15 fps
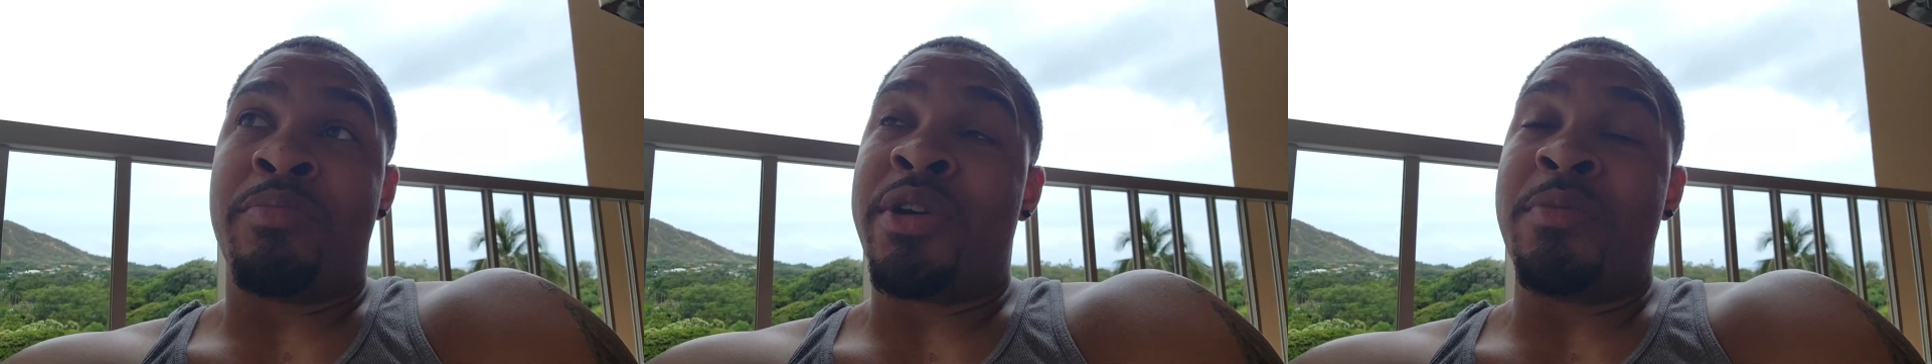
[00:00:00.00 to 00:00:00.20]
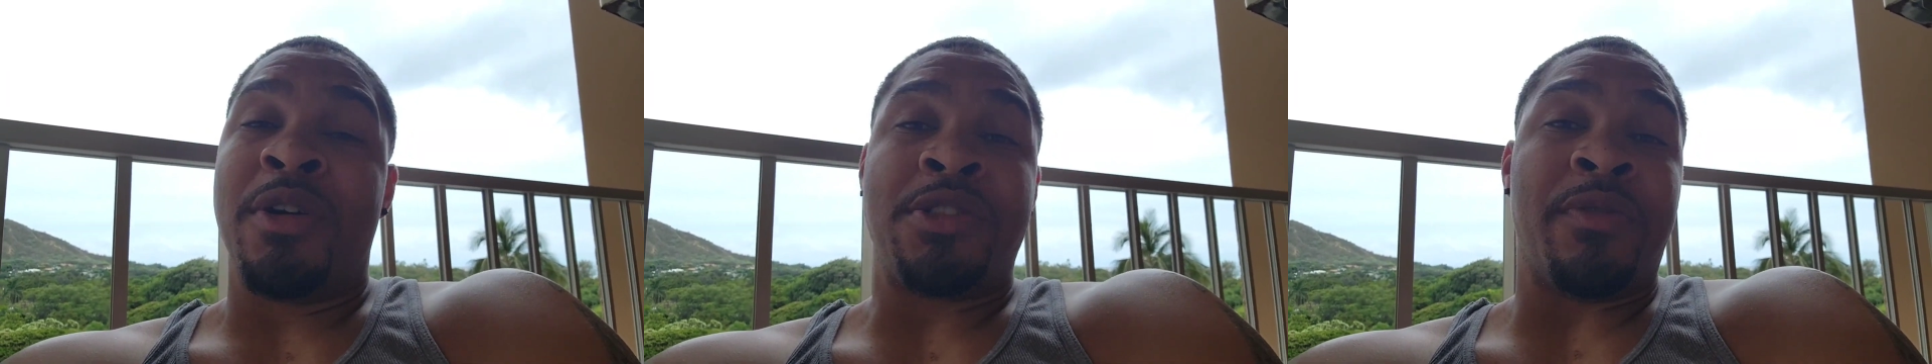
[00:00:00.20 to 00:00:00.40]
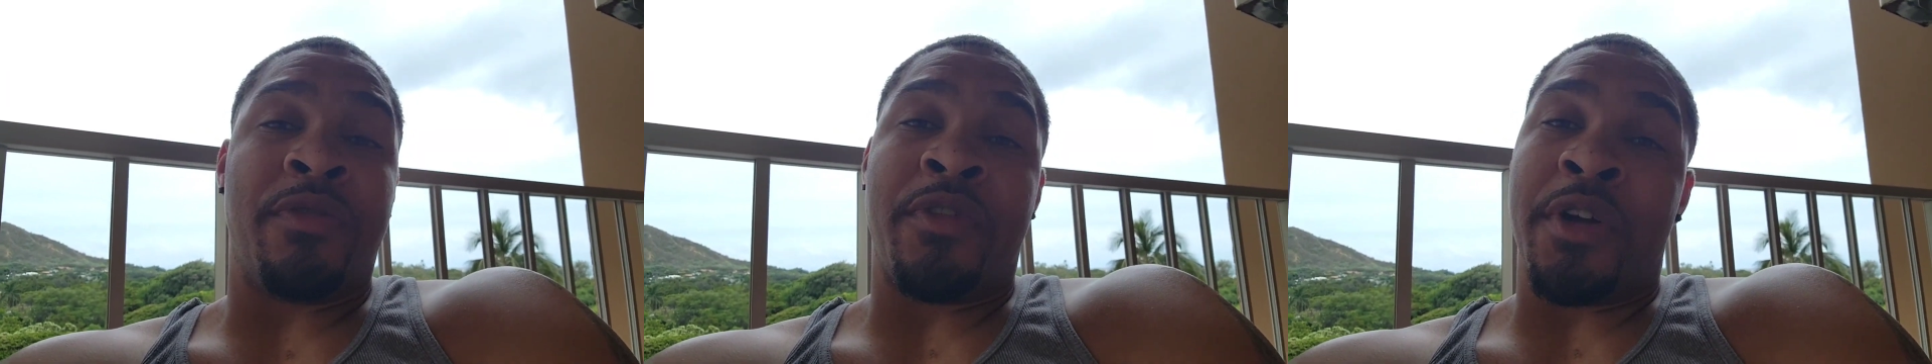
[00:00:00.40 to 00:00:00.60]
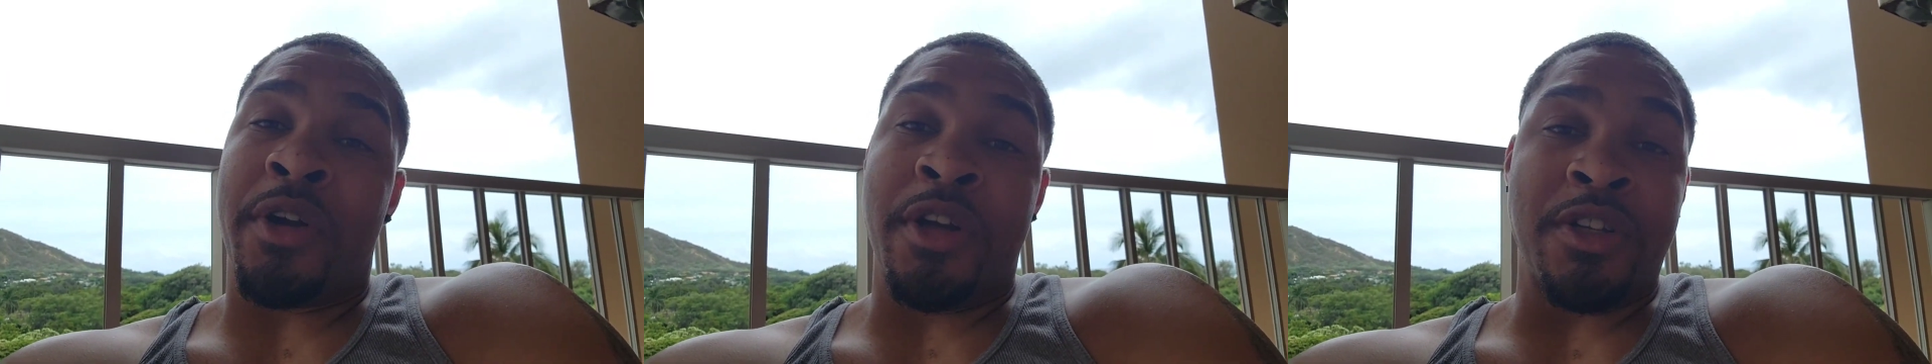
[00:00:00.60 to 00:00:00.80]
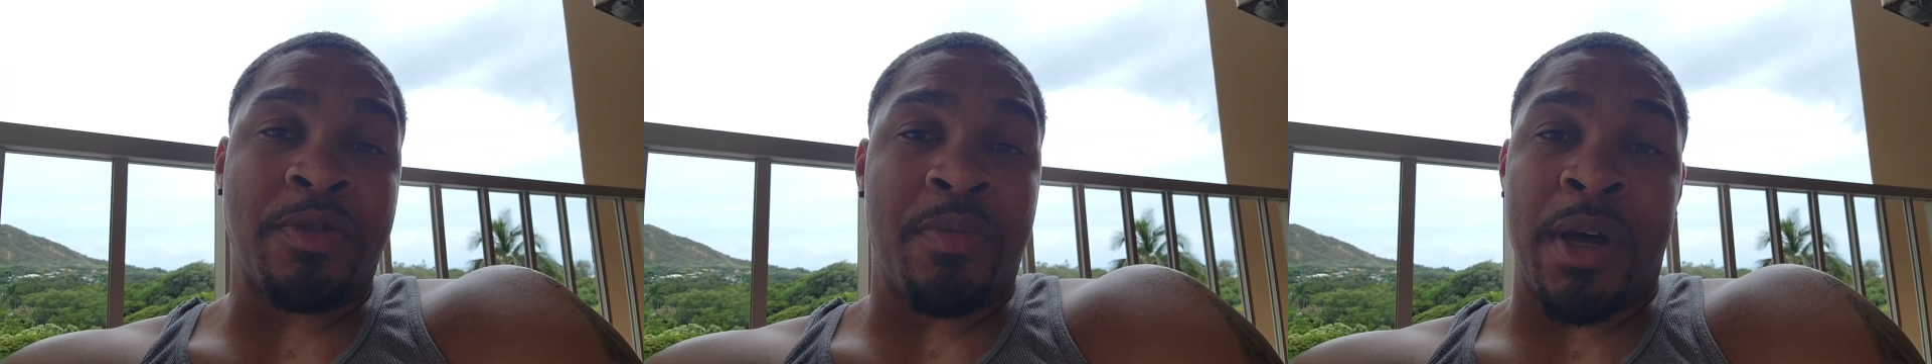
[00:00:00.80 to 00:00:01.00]
pretty much a
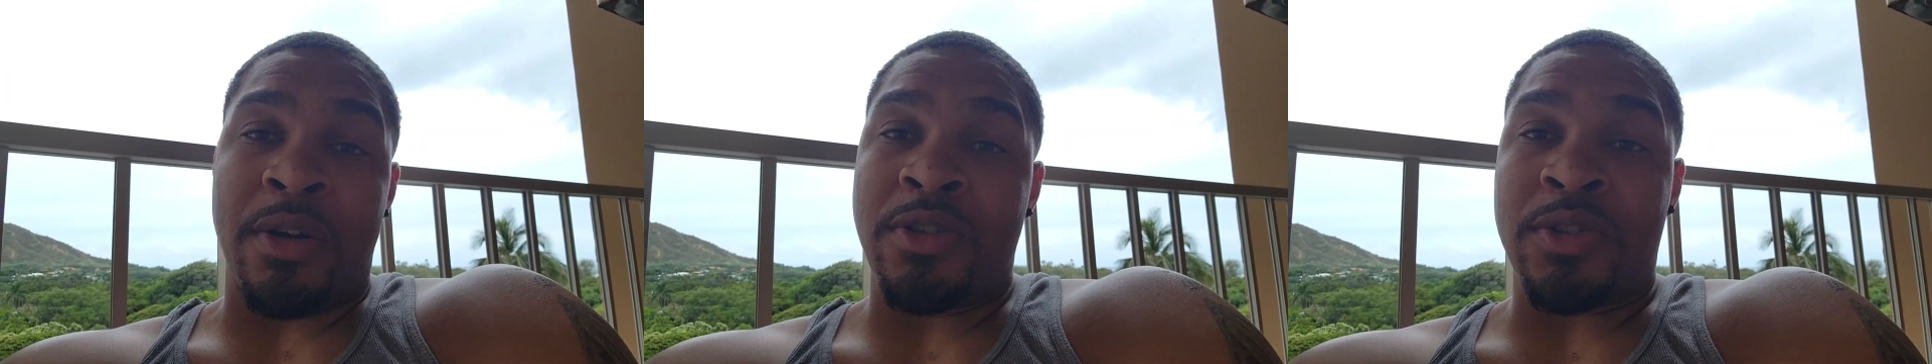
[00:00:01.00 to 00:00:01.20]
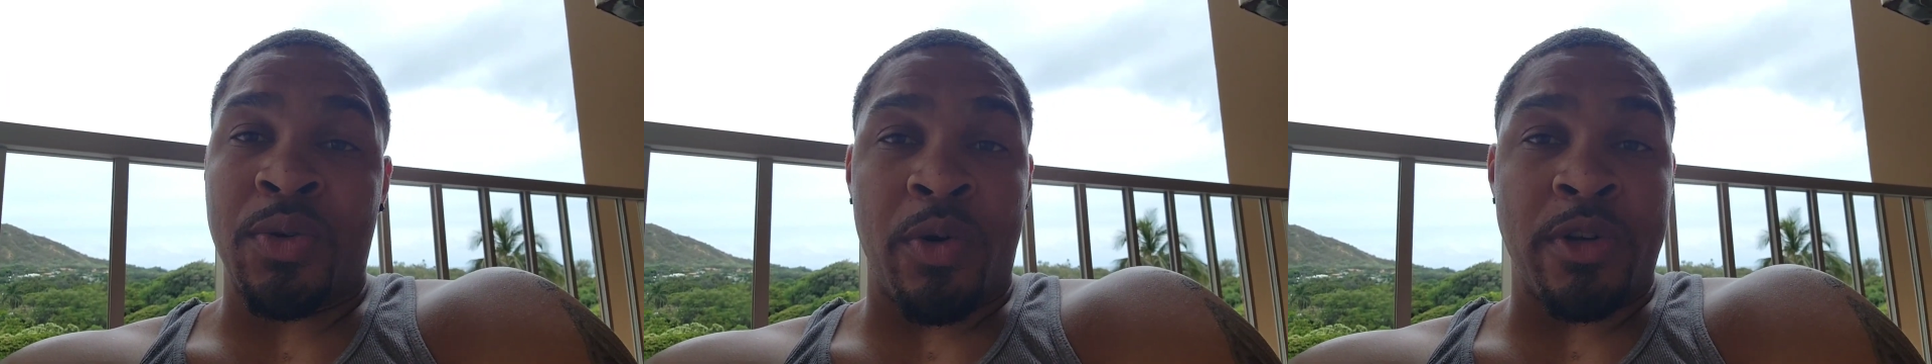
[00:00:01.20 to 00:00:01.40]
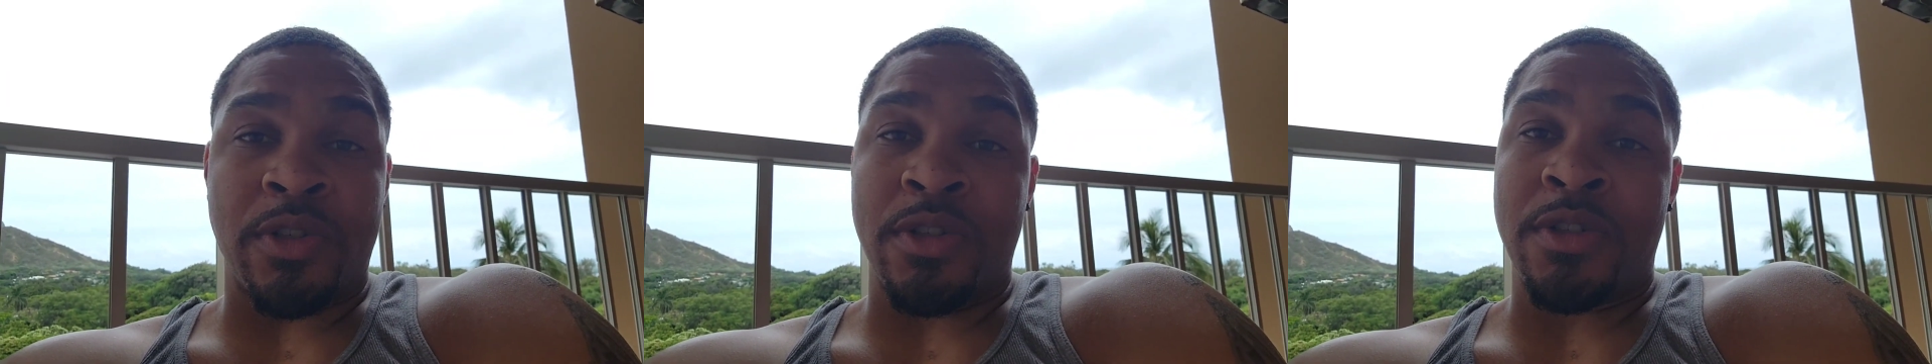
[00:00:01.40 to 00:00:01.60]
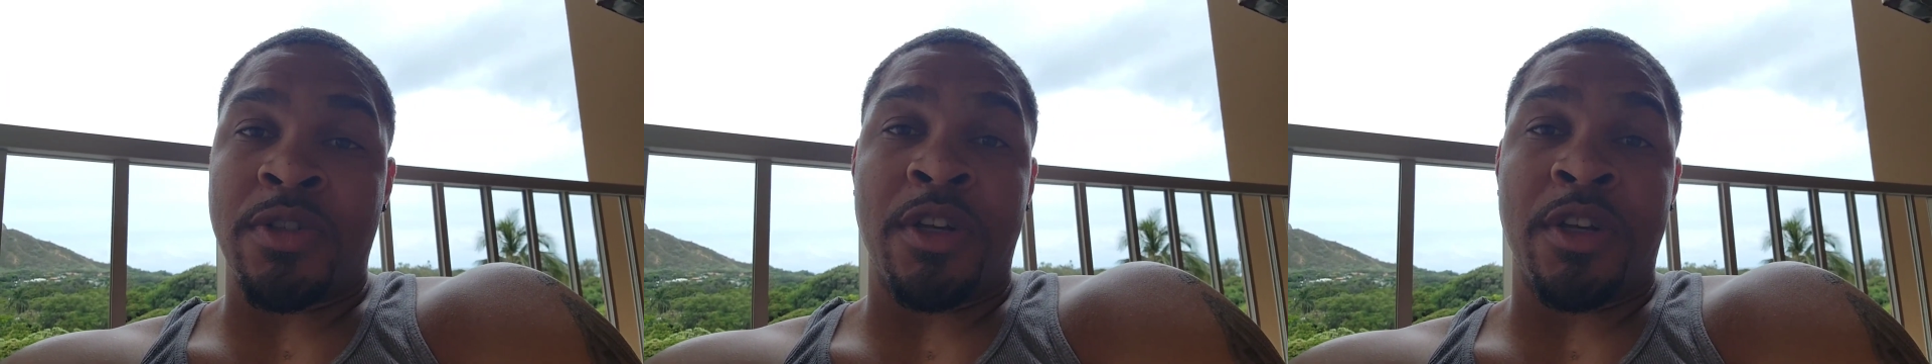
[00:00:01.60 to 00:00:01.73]
various amount of sources,